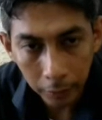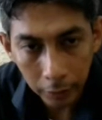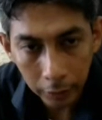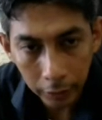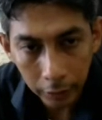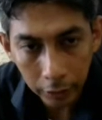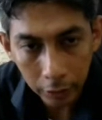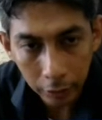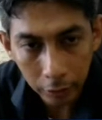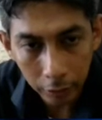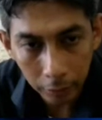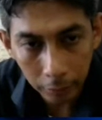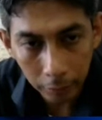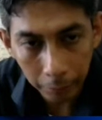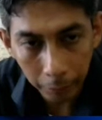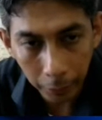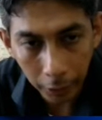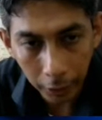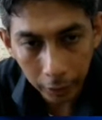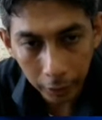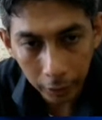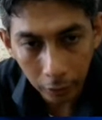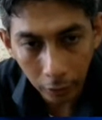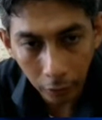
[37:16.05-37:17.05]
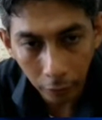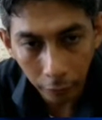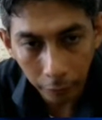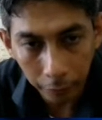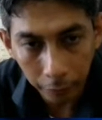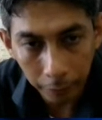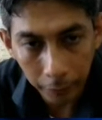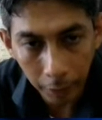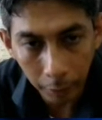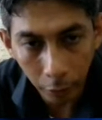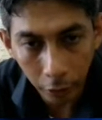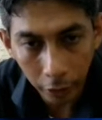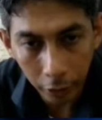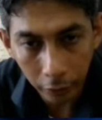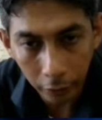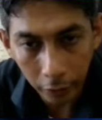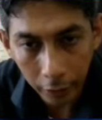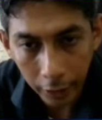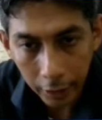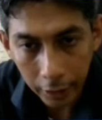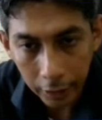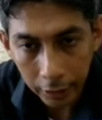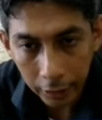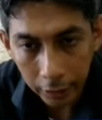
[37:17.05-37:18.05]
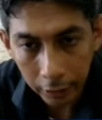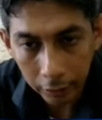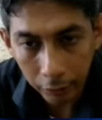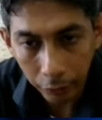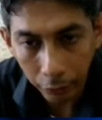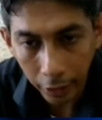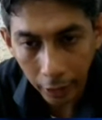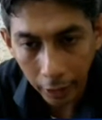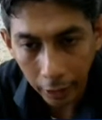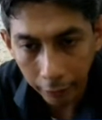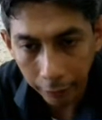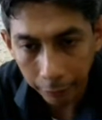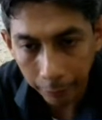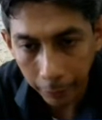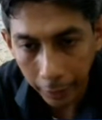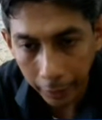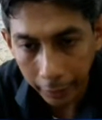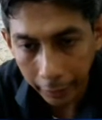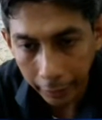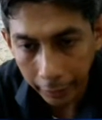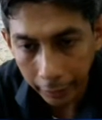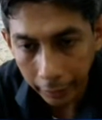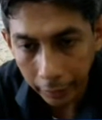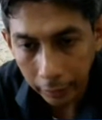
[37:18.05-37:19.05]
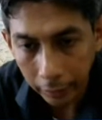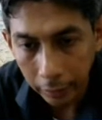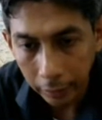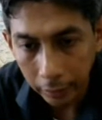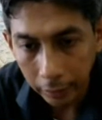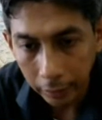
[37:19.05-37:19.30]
this part of memory location, we have many,